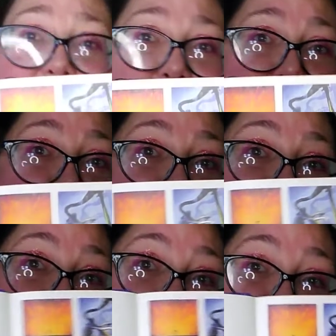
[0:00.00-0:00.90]
in
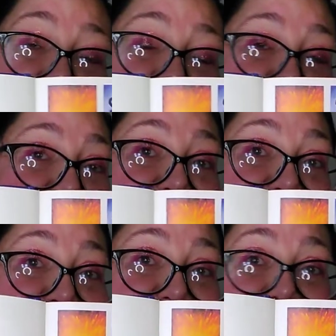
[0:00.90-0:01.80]
Wonderland's my favorite, and
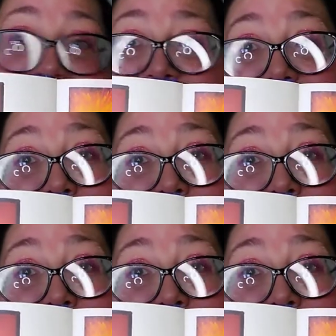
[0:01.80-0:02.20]
Fantasia is my